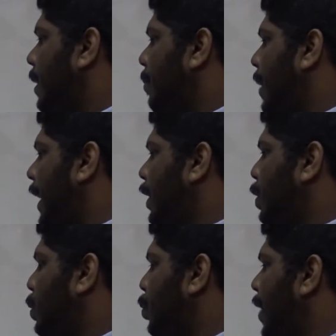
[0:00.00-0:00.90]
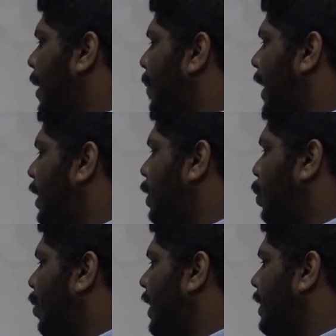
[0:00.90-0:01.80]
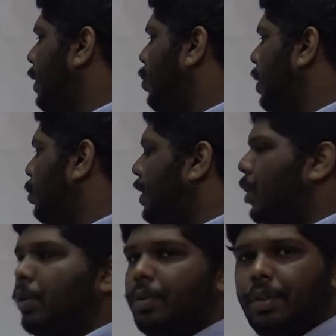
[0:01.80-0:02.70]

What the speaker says: Minus 2y minus 12 is equal to 0.